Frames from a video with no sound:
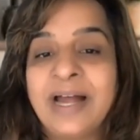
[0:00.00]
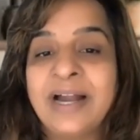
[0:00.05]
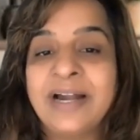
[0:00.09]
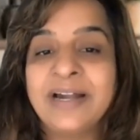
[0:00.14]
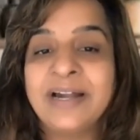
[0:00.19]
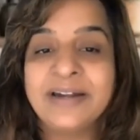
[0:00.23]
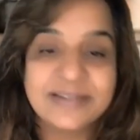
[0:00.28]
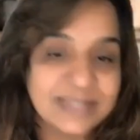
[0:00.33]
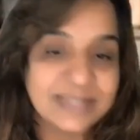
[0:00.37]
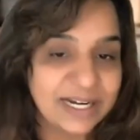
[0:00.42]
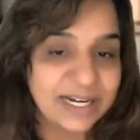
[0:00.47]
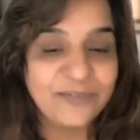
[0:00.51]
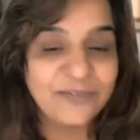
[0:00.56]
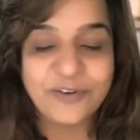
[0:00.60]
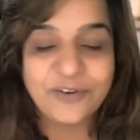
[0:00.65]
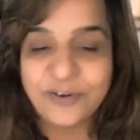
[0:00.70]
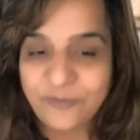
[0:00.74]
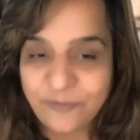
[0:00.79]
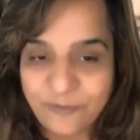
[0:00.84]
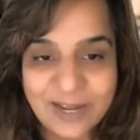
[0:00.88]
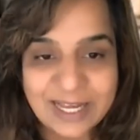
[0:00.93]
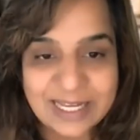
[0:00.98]
and designed
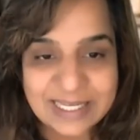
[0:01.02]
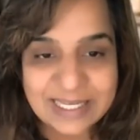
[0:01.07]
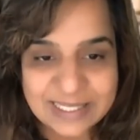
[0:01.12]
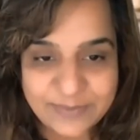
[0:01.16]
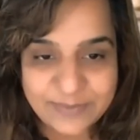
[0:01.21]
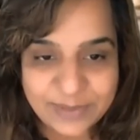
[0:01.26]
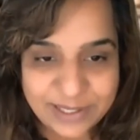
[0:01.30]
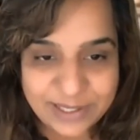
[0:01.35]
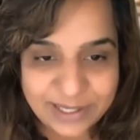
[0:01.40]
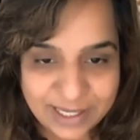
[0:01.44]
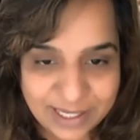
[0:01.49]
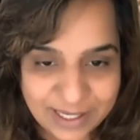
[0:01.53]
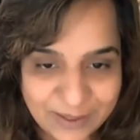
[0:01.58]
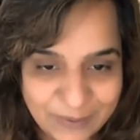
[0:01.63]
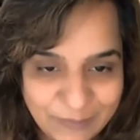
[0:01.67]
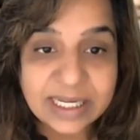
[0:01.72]
for flexibility.